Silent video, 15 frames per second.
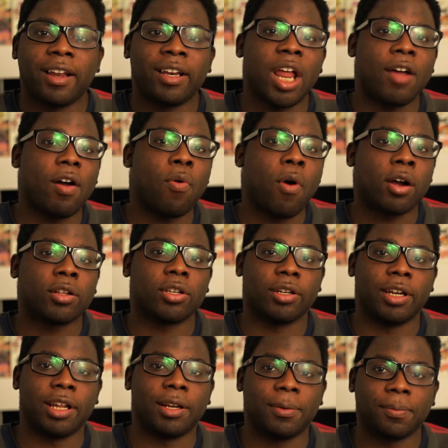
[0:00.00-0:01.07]
I never worked
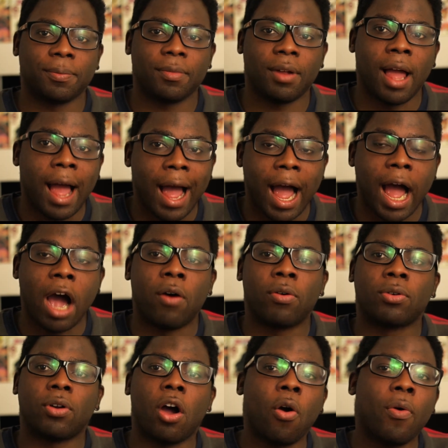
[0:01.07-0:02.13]
on it, I
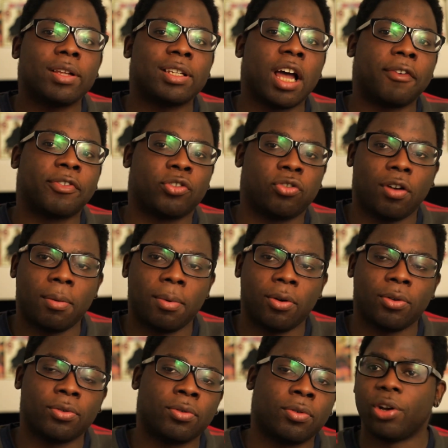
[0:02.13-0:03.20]
would always have
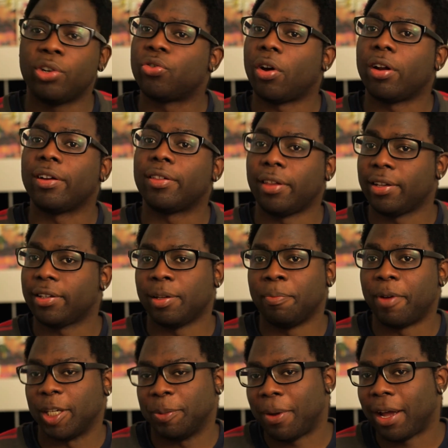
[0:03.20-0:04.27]
trouble when drawing things
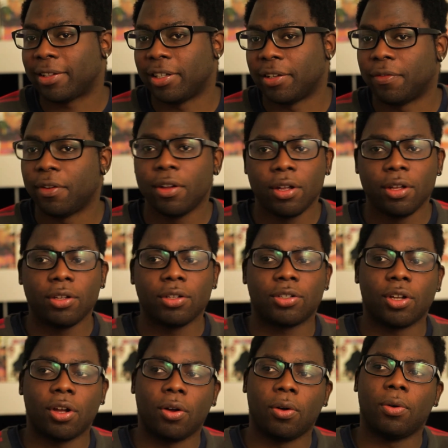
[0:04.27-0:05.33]
in perspective.
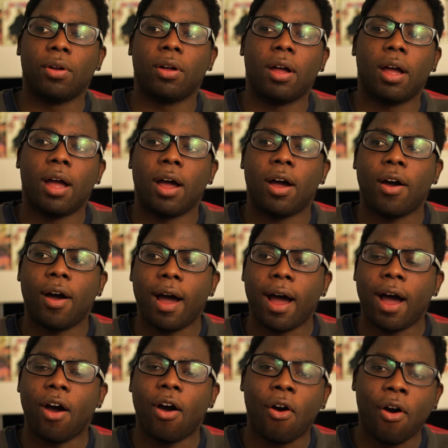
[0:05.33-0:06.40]
So
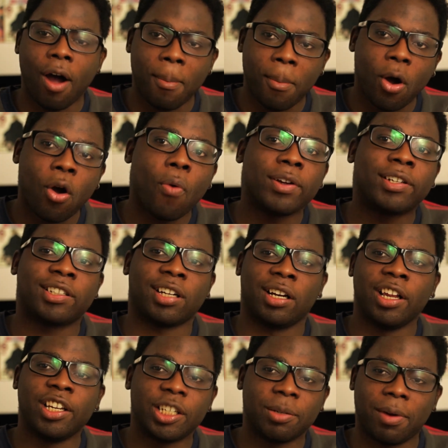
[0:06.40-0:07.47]
I'm always
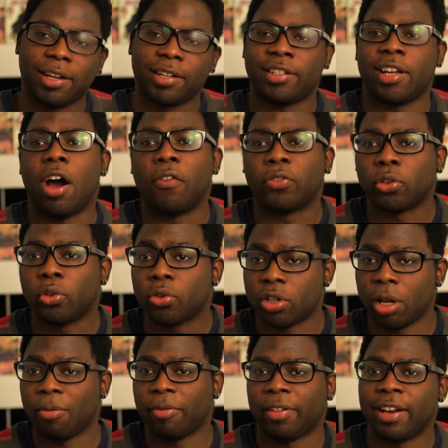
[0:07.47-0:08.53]
challenging myself to do
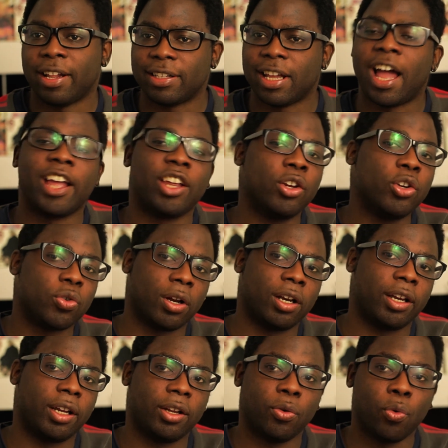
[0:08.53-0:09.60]
something that I
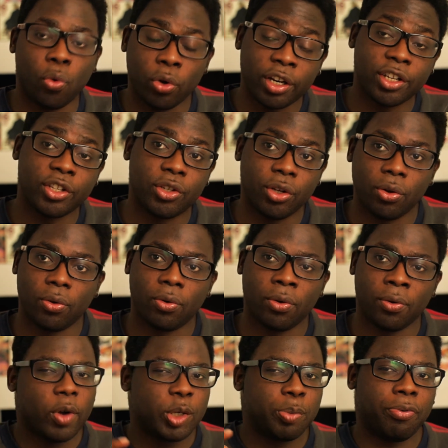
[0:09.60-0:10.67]
usually wouldn't do.
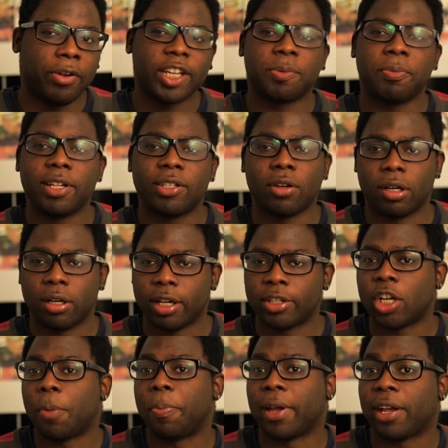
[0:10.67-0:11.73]
Which brings me to another
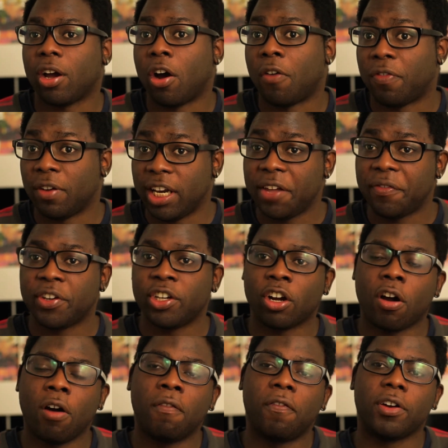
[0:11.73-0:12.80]
topic of leaving
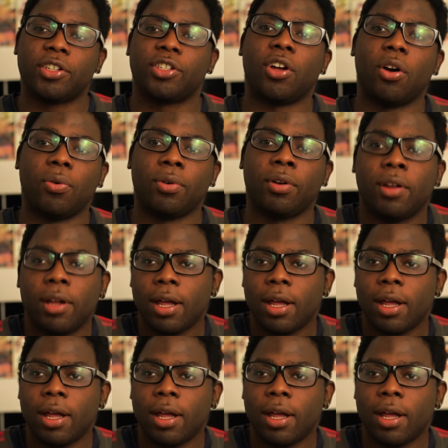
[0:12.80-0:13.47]
your comfort zone.